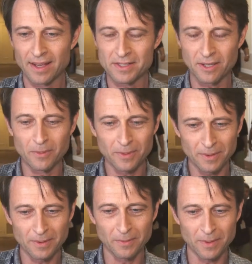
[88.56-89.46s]
So
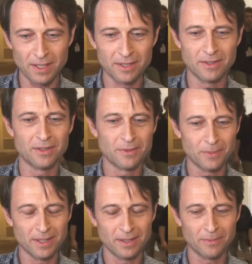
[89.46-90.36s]

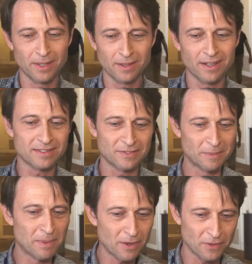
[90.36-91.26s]
we are active
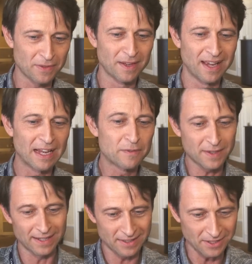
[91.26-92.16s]
in both
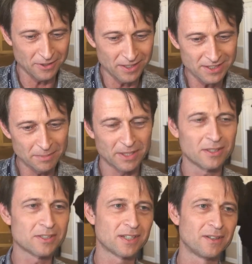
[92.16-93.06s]
advocating technology, but
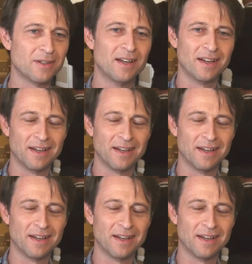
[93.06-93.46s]
also